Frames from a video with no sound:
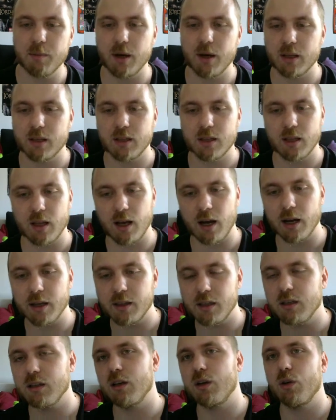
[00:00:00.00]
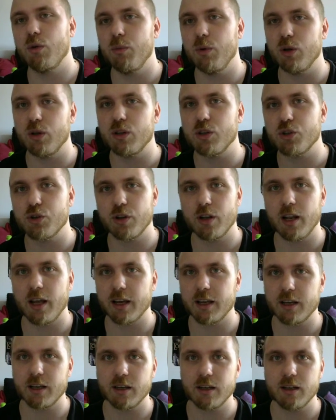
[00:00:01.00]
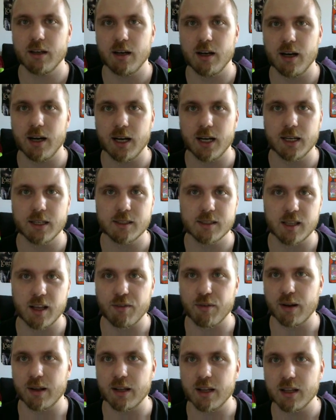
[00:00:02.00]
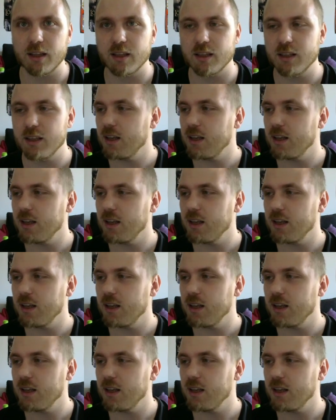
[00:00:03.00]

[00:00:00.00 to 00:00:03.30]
but I think the community should like stuff like that.